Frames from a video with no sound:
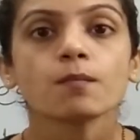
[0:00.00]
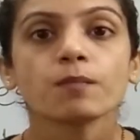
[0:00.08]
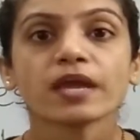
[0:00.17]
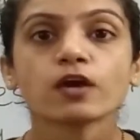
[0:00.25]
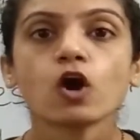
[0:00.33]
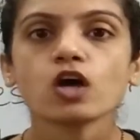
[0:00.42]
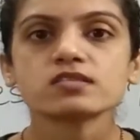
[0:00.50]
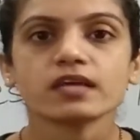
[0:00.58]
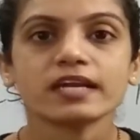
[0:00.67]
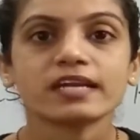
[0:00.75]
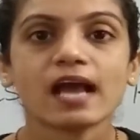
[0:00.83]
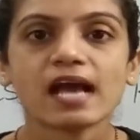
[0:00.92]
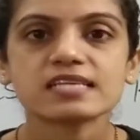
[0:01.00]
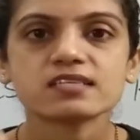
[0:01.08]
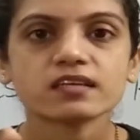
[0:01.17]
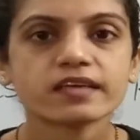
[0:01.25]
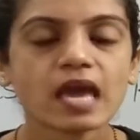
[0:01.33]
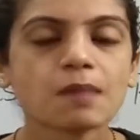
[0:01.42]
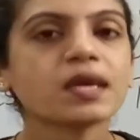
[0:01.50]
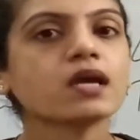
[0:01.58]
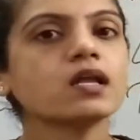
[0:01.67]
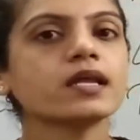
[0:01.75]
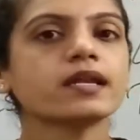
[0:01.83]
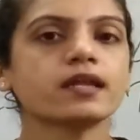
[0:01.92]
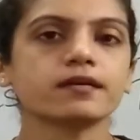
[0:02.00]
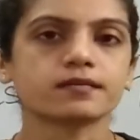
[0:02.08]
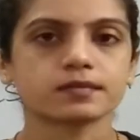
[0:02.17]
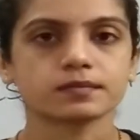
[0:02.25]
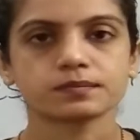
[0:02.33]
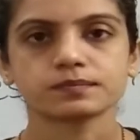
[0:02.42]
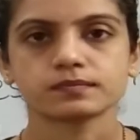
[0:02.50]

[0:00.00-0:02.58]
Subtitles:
Because it has a chemical in it,